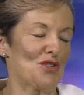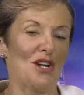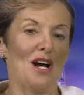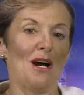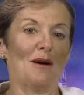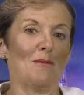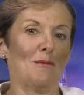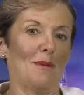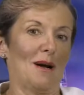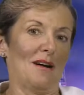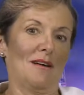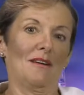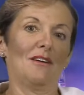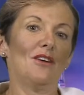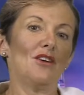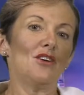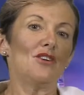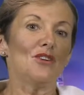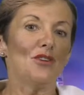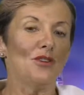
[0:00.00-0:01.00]
Thousands. number,
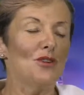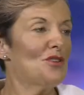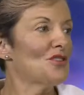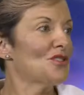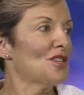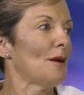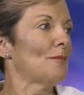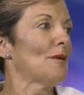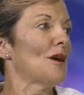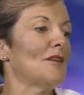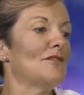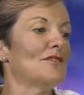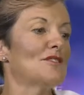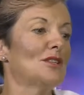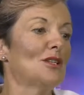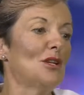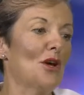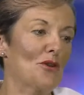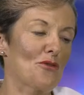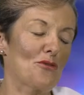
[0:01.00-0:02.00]
huge yeah. number. And
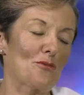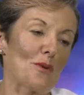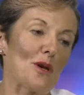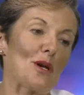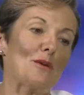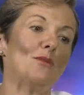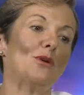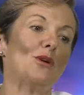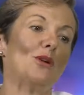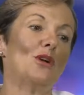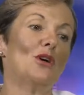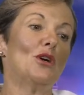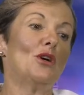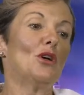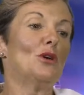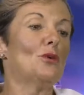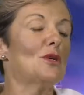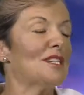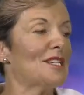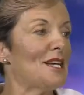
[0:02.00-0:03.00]
there's a lot of people
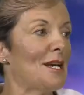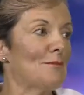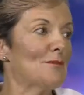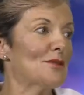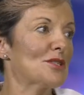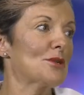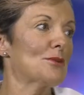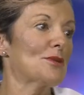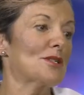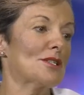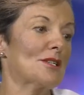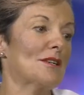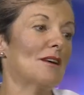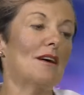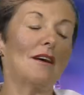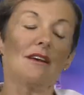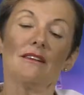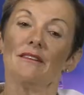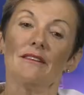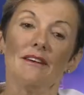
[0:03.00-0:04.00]
who attempt
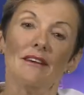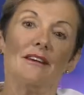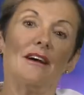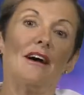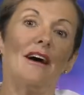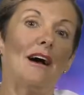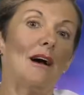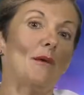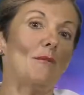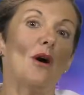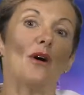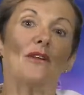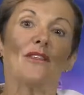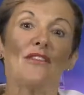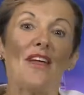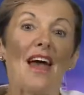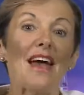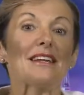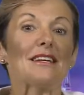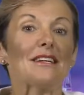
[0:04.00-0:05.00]
suicide. Um,
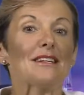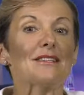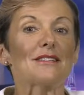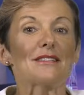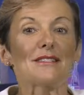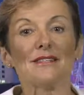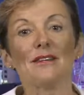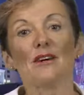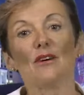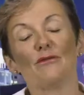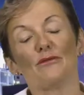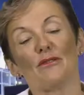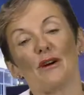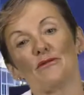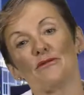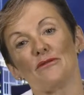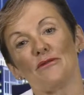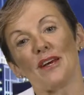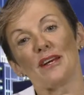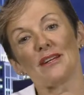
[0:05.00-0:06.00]
that in itself
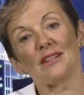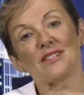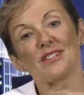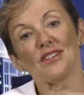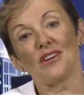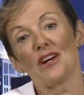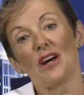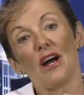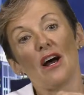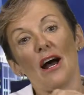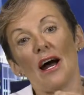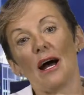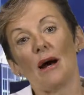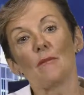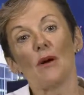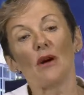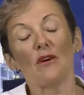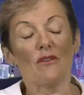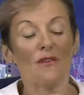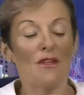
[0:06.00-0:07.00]
affects
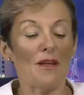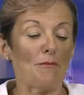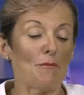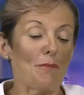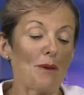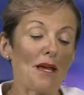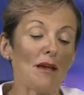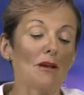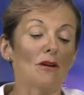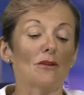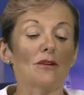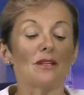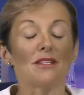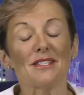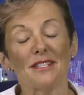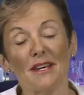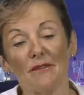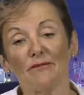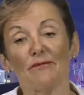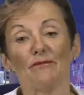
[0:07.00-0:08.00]
Um, their
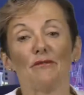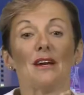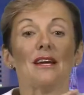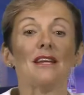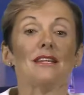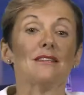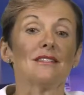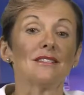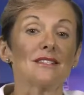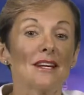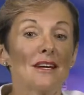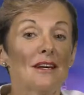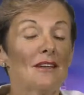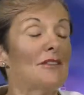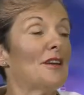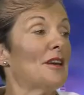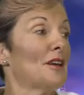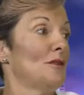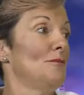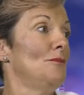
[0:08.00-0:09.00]
parents, their friends,
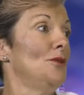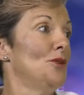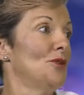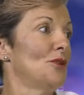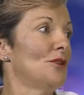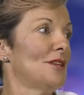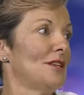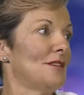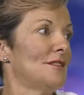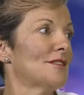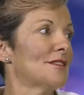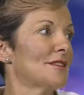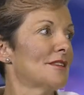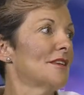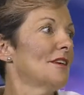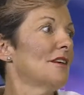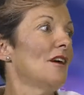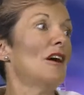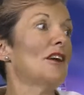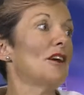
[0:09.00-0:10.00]
their communities.
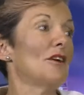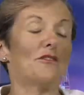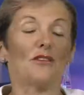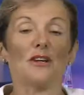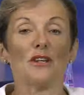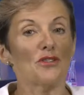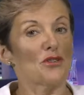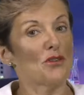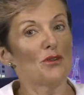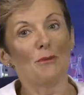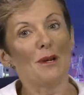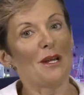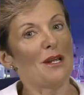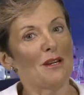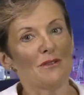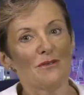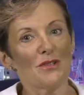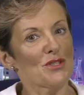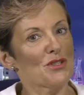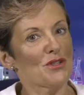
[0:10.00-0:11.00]
I don't think too
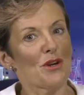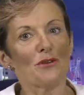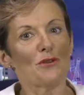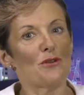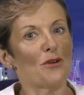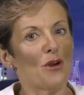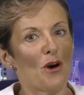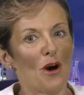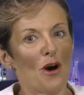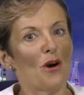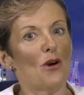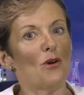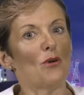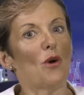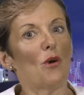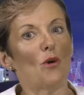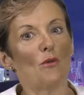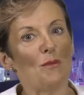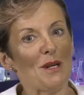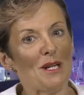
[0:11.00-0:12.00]
many of us don't know
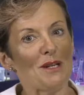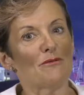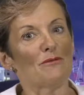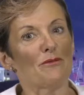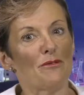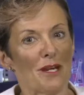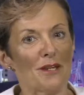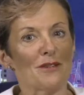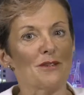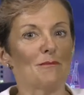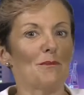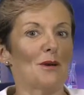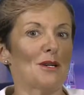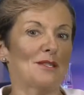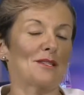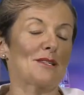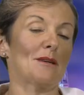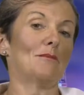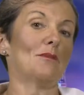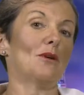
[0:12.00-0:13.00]
or have been affected
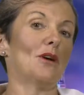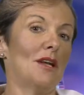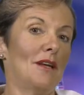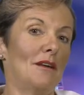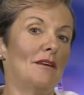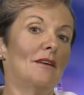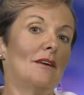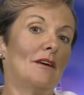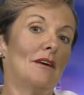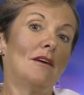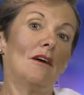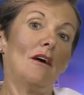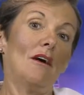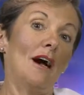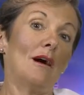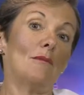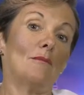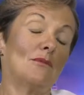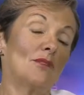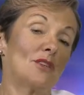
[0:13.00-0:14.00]
by somebody
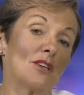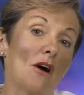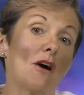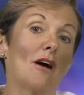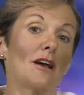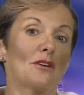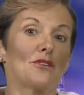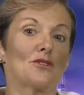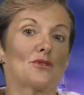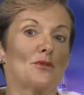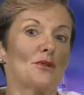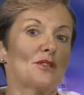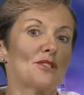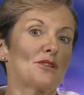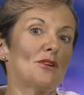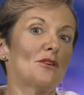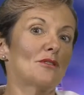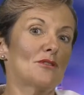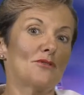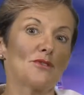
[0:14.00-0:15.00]
um, dying as a
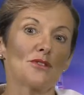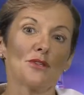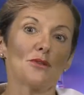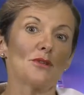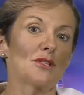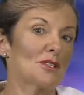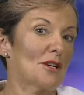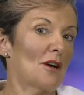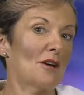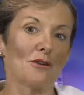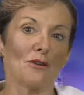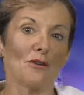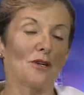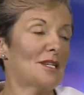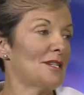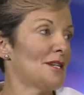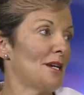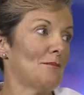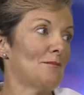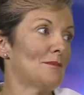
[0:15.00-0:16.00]
result of suicide
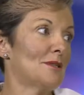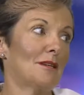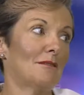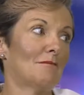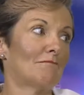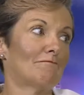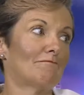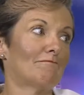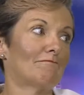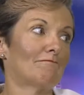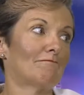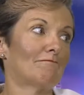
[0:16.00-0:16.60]
or attempting.